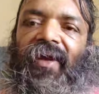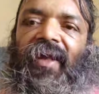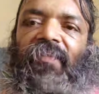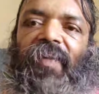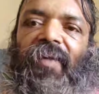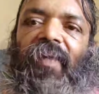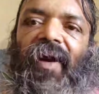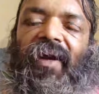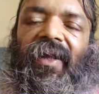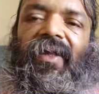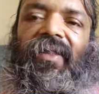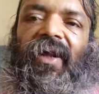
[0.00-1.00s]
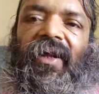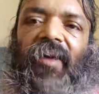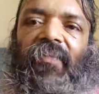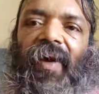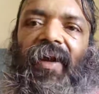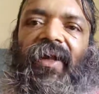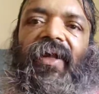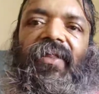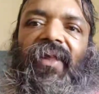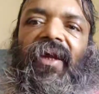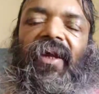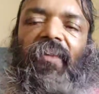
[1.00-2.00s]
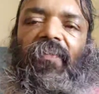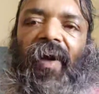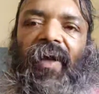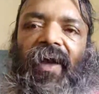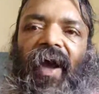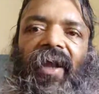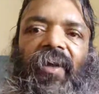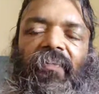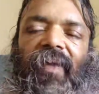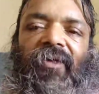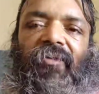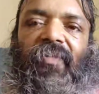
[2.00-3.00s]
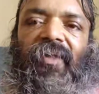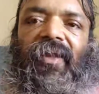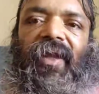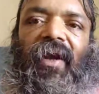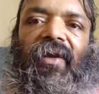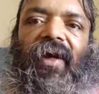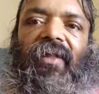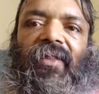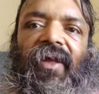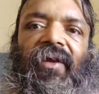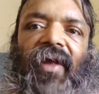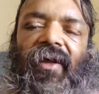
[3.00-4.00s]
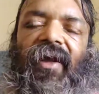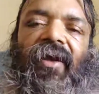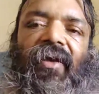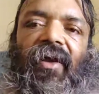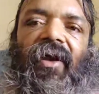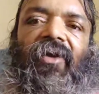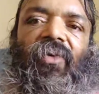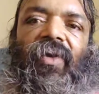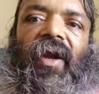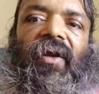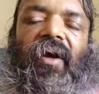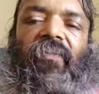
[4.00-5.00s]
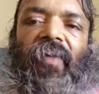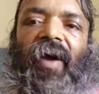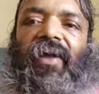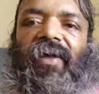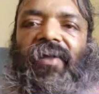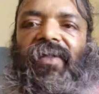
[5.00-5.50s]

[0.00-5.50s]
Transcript: dP by d theta phi I replace with delta theta into delta phi.